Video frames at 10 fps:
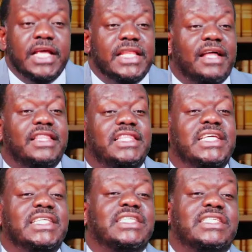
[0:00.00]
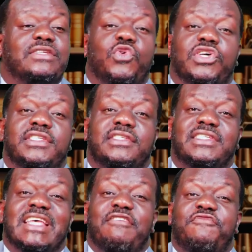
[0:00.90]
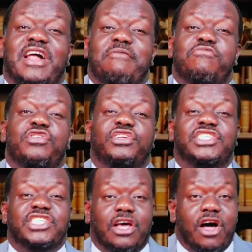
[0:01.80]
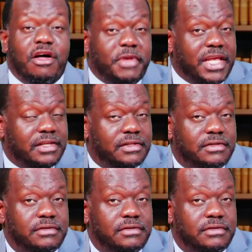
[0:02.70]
Now this was several months coming.